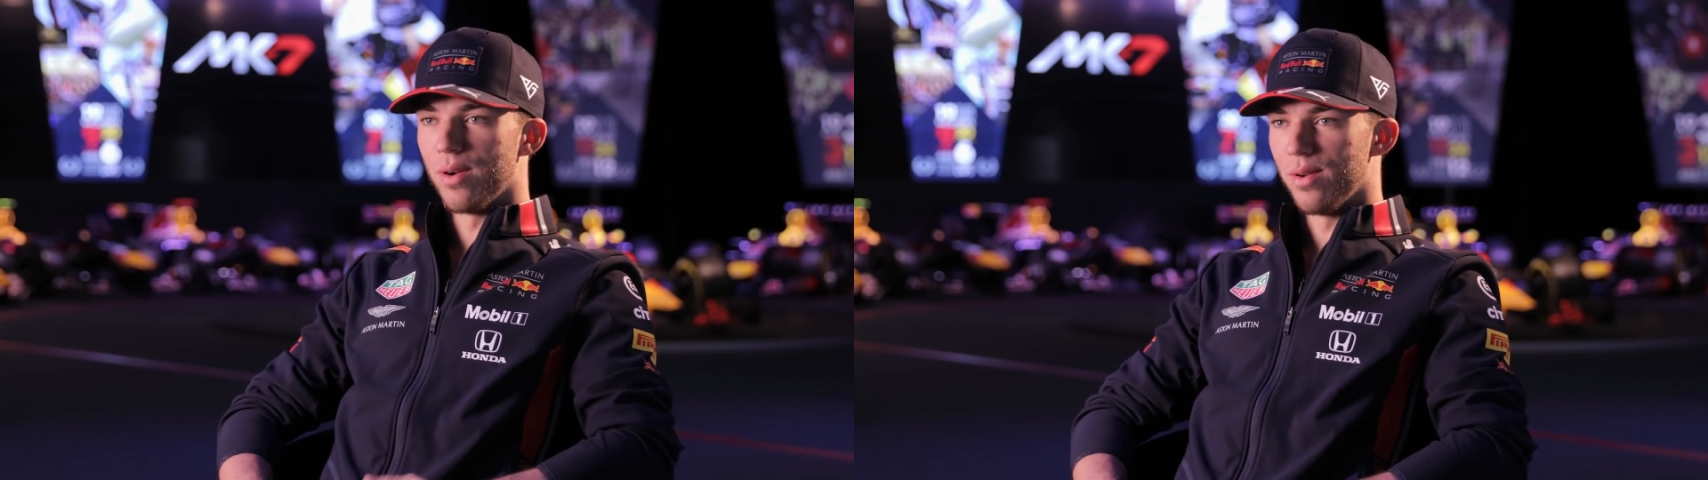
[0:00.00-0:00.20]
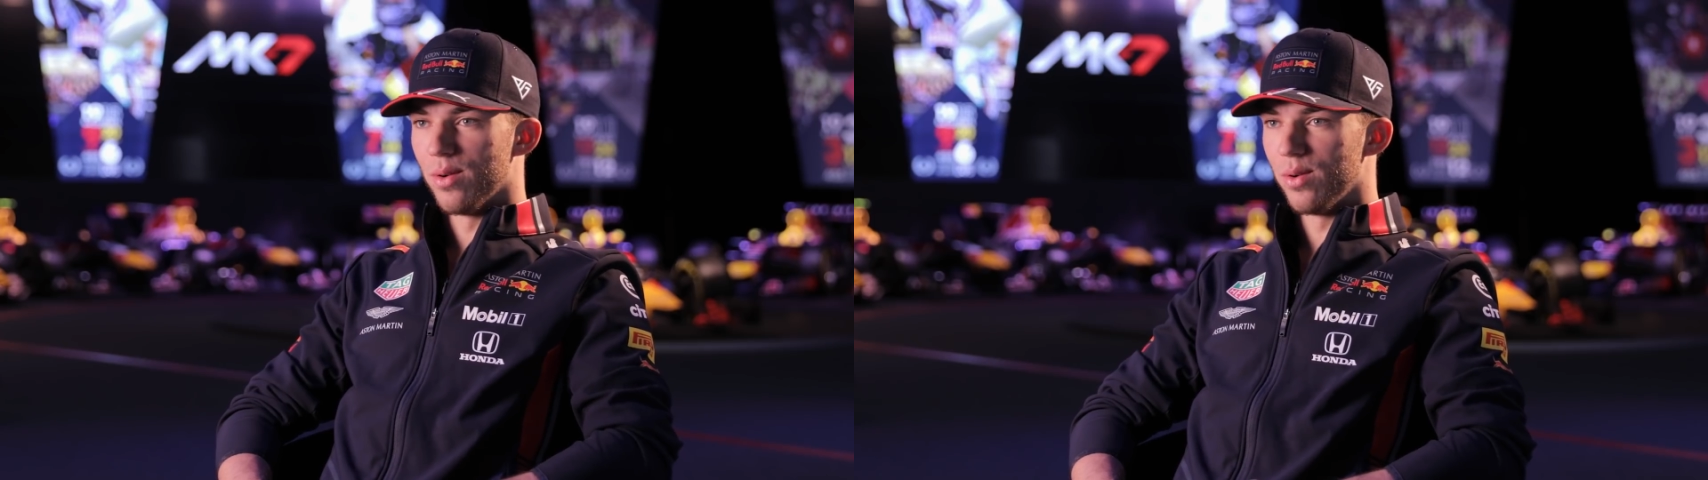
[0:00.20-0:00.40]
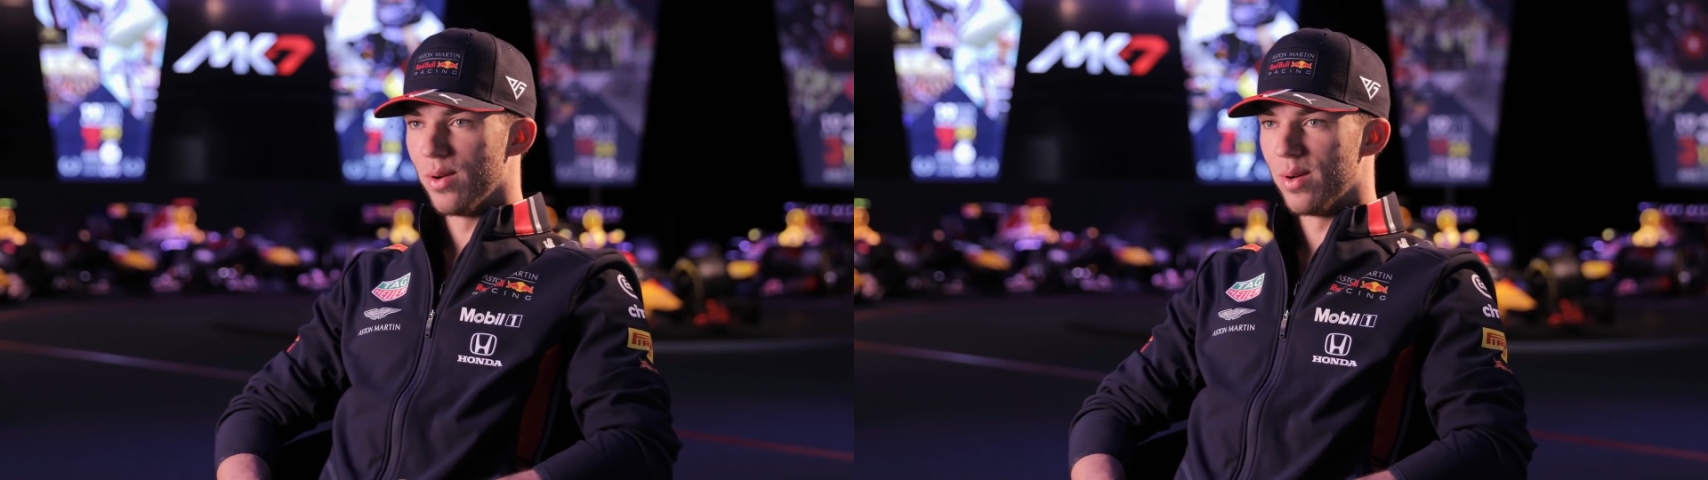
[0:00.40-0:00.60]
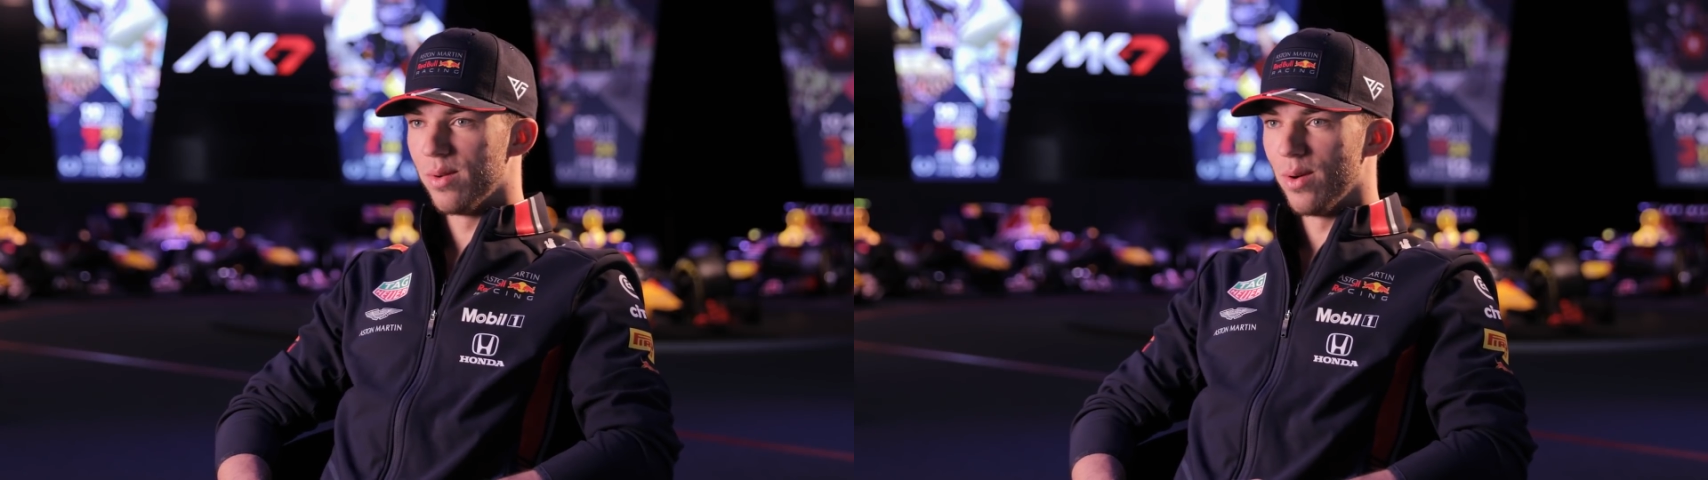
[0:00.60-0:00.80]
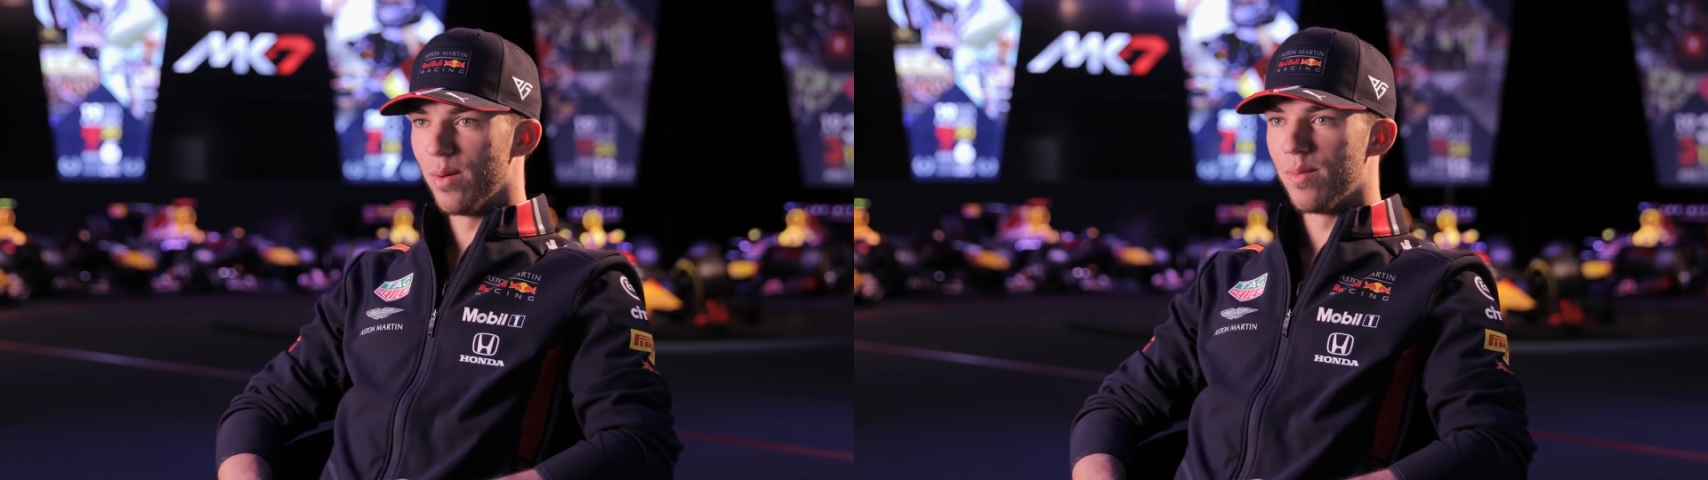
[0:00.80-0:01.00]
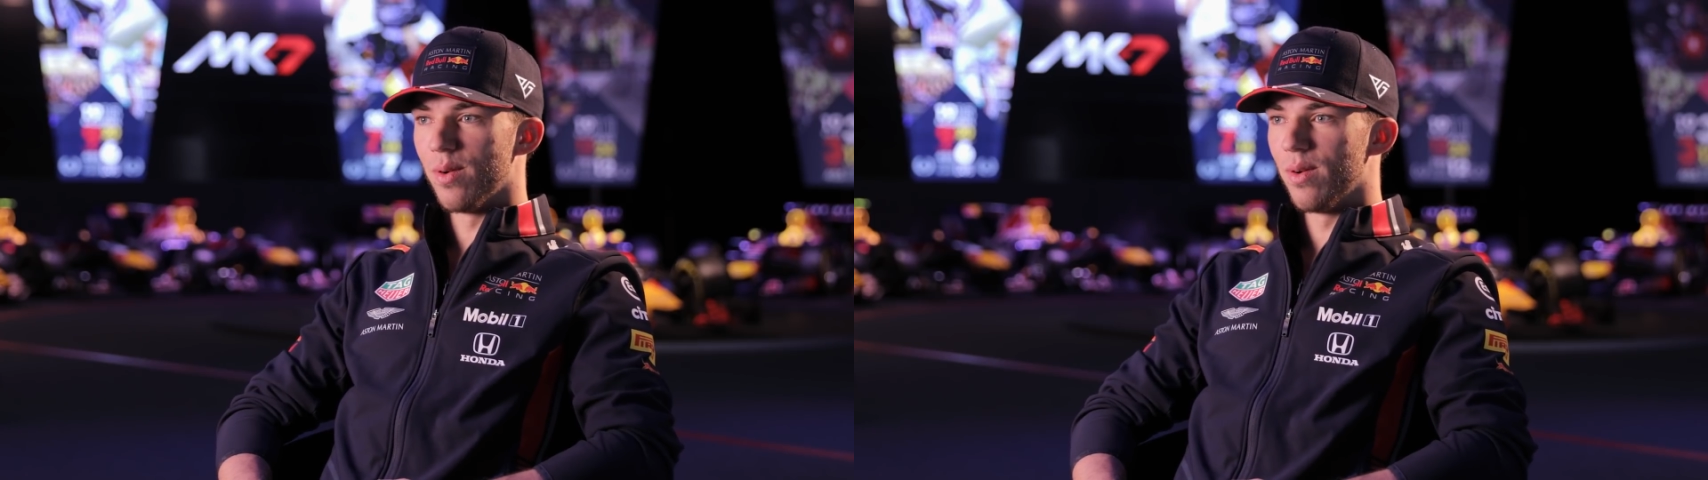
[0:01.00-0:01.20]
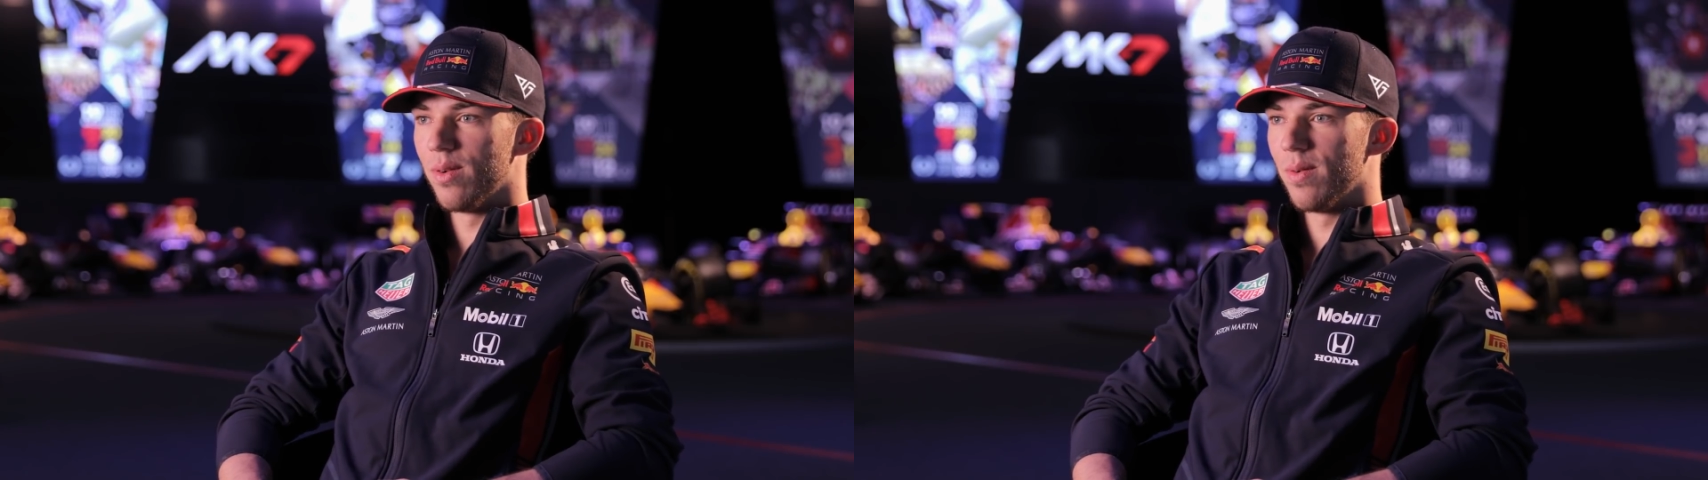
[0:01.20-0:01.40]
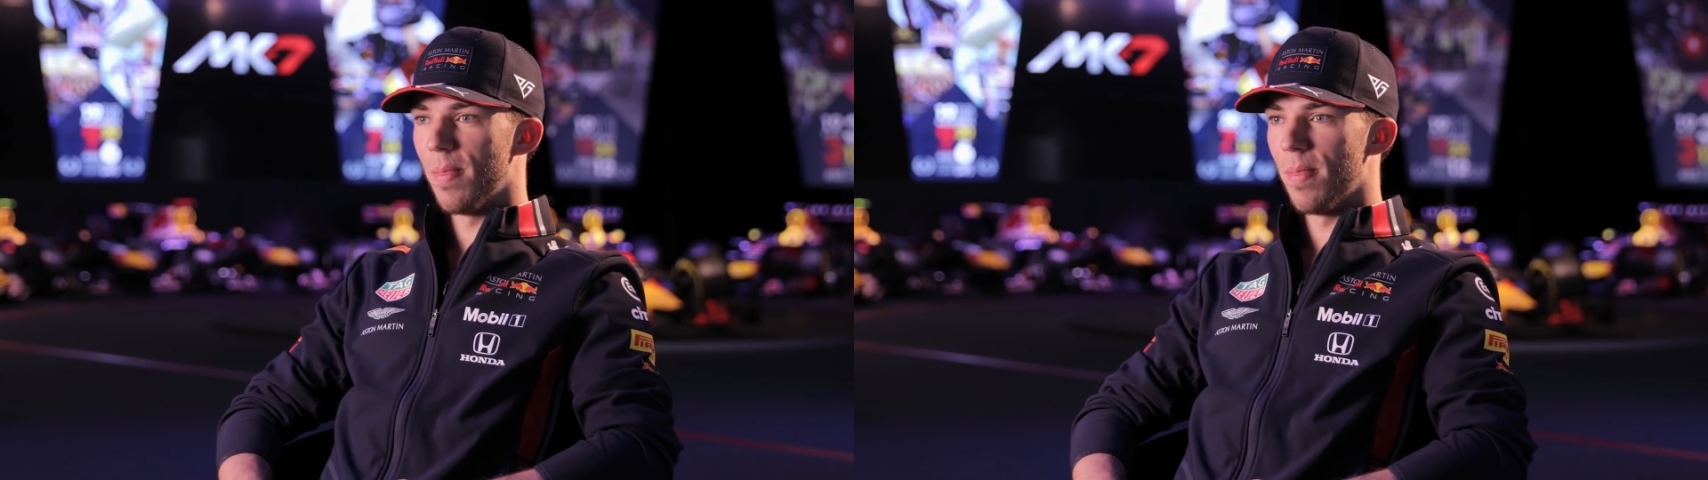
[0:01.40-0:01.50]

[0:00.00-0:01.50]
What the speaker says: you hope for